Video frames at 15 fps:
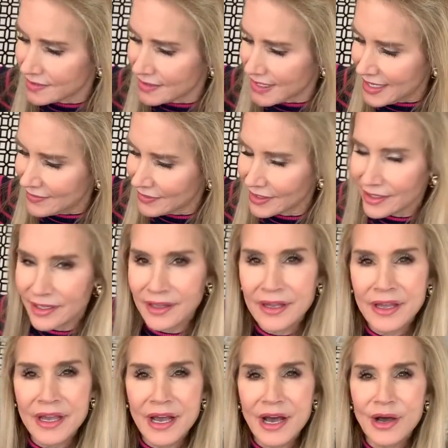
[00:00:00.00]
I have a little
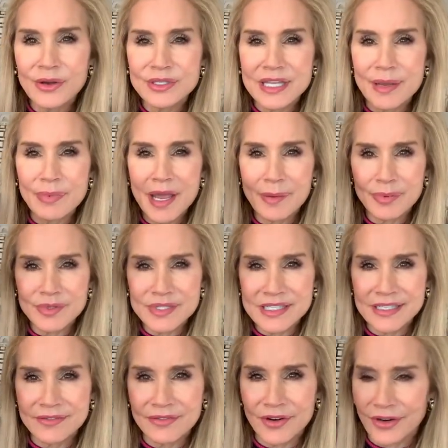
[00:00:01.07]
Jose Peppers
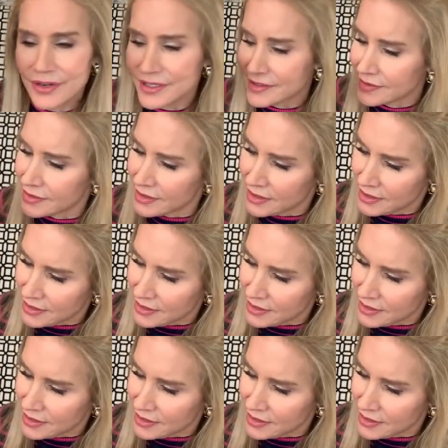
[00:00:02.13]
gift card